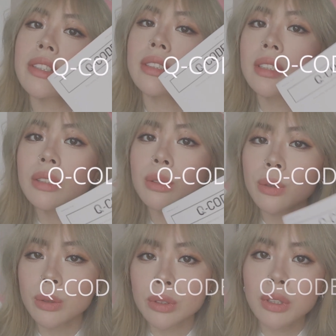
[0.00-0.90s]
This is
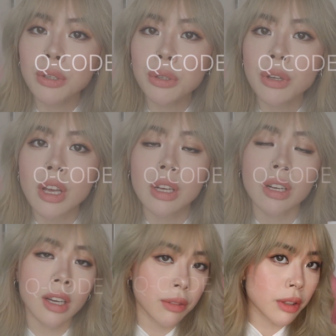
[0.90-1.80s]
also
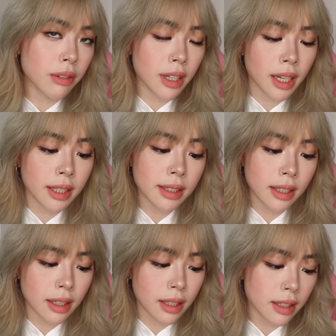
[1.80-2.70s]
COVID
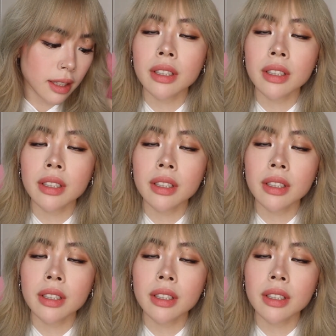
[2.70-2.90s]
related.